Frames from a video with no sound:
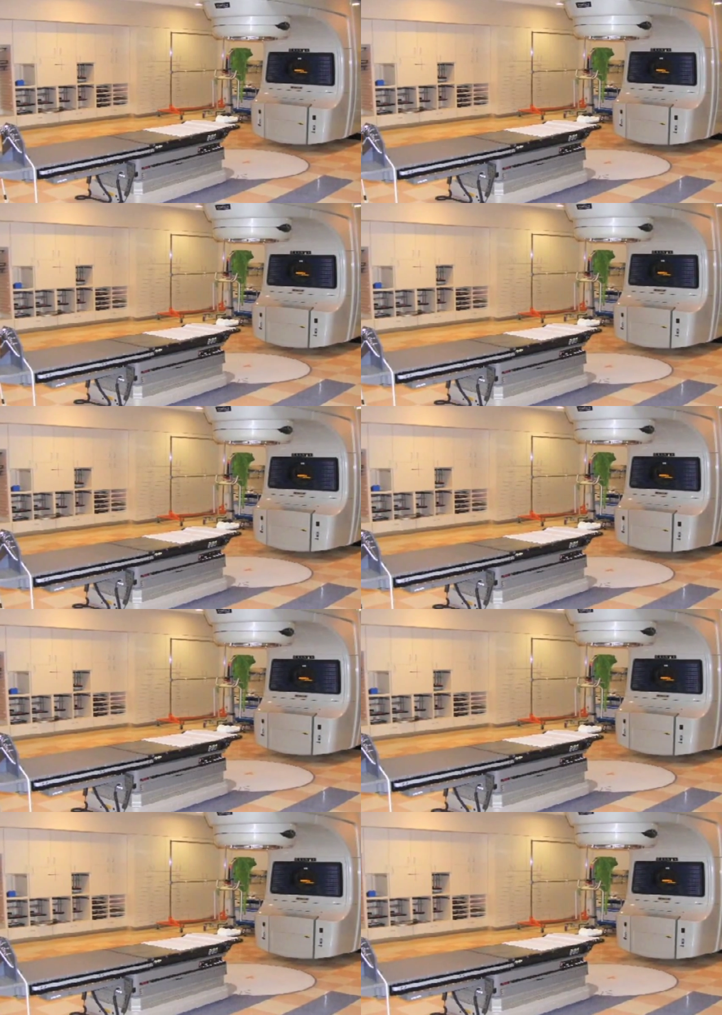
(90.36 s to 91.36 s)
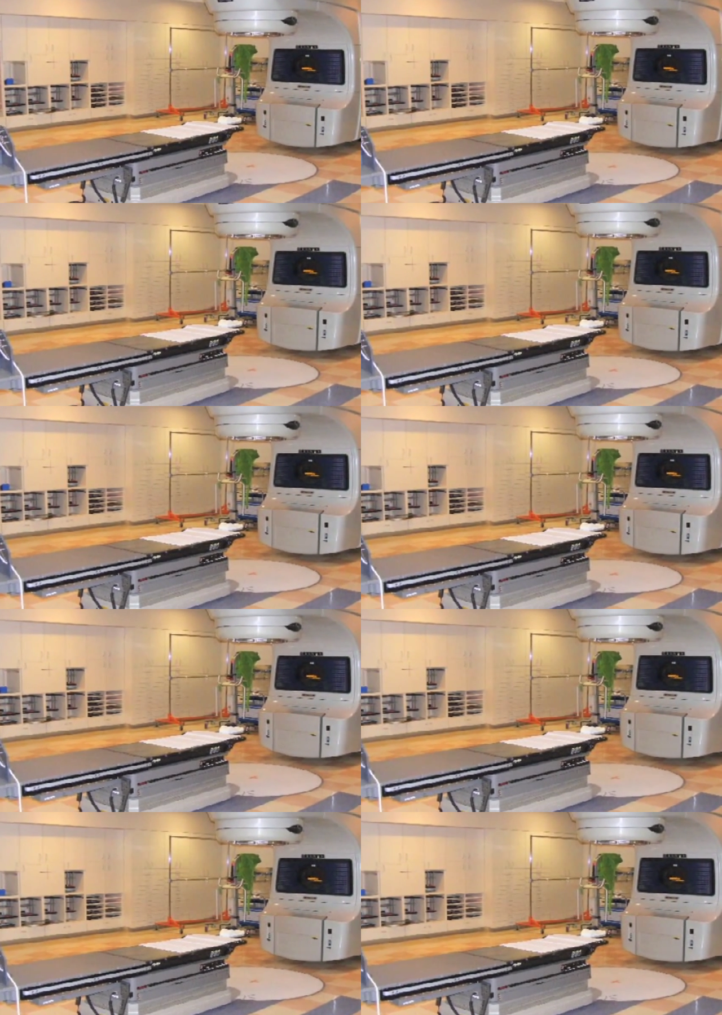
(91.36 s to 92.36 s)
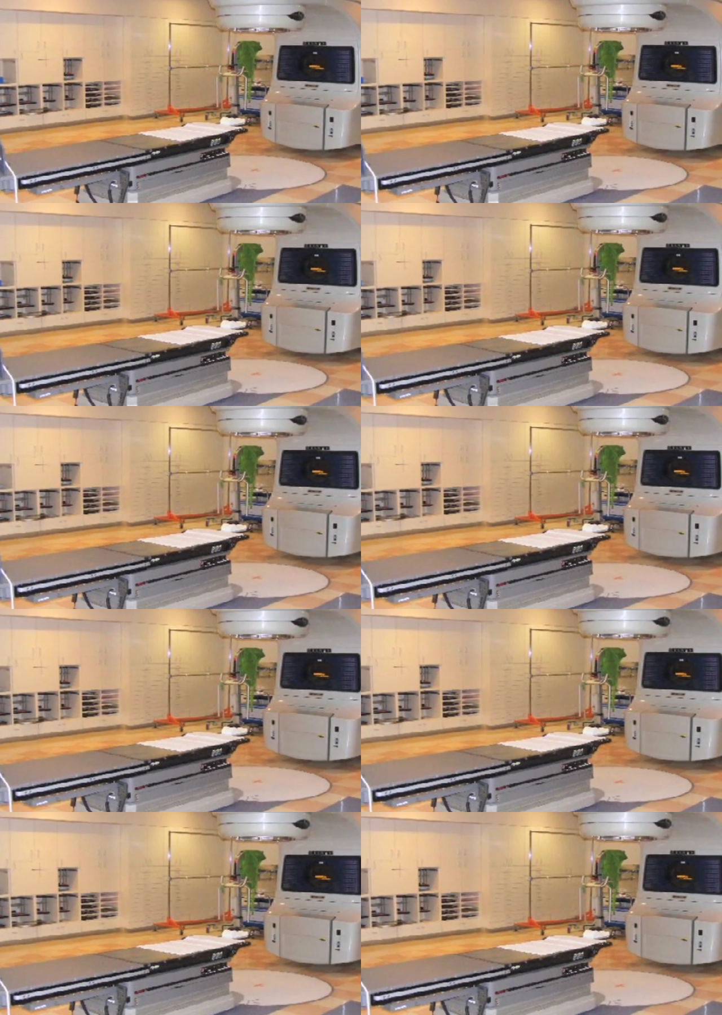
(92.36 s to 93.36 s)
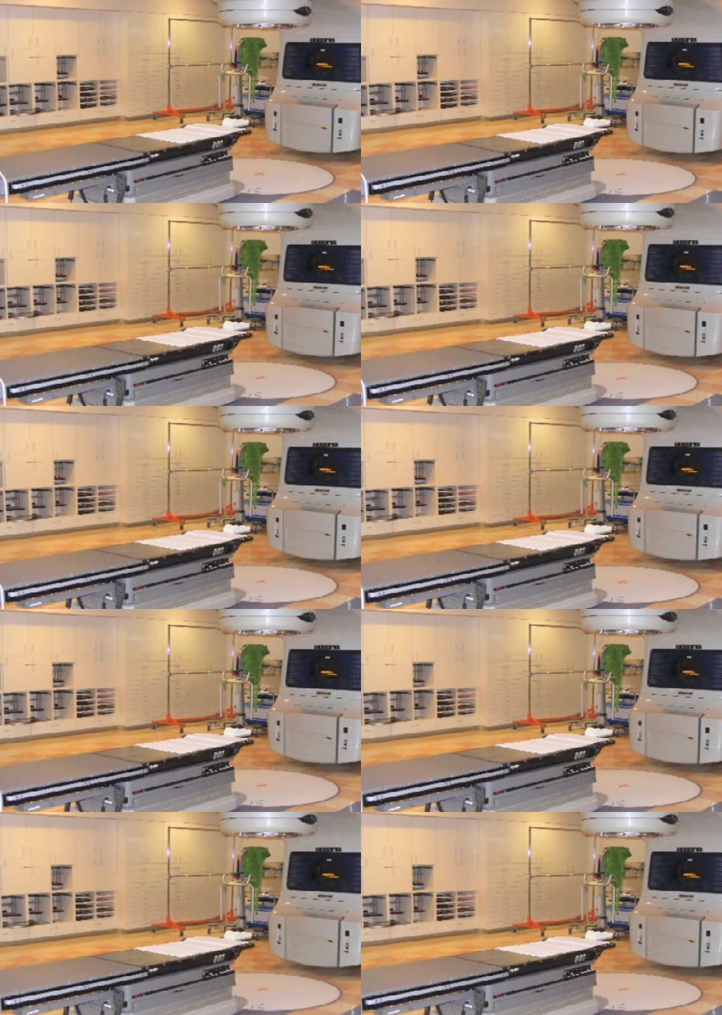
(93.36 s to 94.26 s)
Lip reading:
[unreadable: no face in view]